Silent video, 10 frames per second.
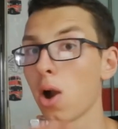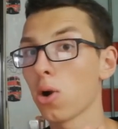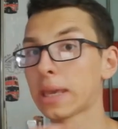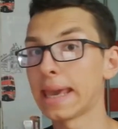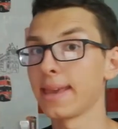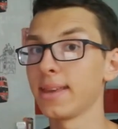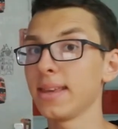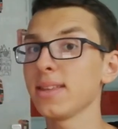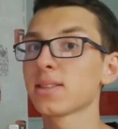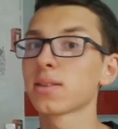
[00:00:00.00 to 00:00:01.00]
Okay,
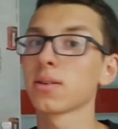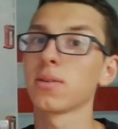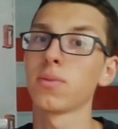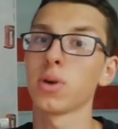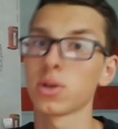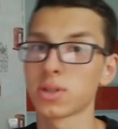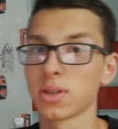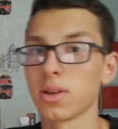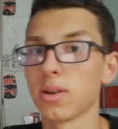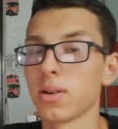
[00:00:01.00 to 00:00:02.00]
it uh, was
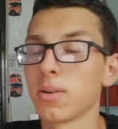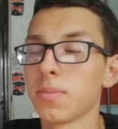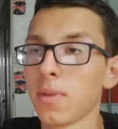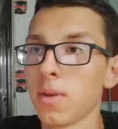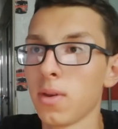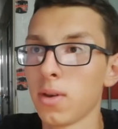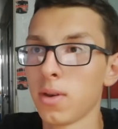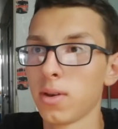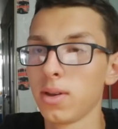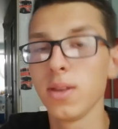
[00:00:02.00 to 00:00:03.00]
uh,
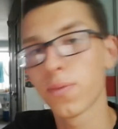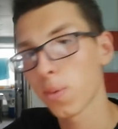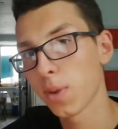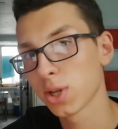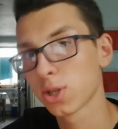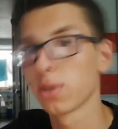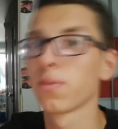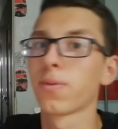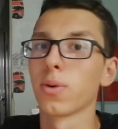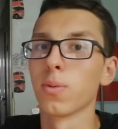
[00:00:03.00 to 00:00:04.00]
information
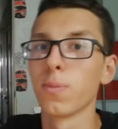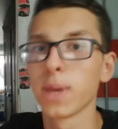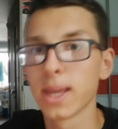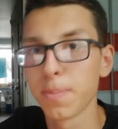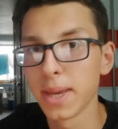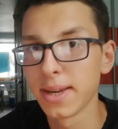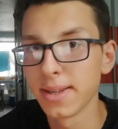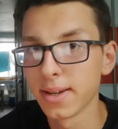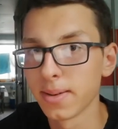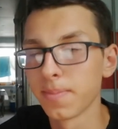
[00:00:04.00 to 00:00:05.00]
from
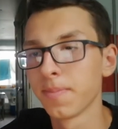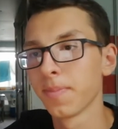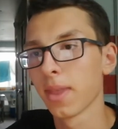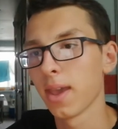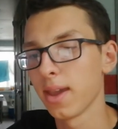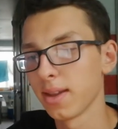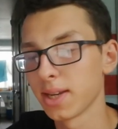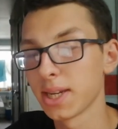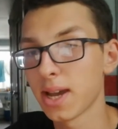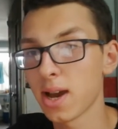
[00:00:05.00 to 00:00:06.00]
Wikipedia,
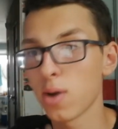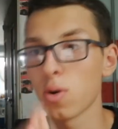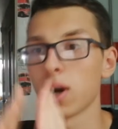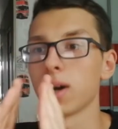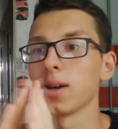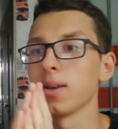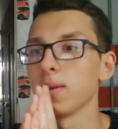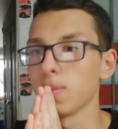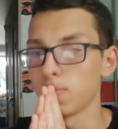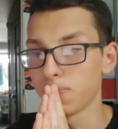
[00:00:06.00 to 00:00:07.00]
and now
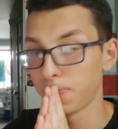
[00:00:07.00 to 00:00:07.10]
I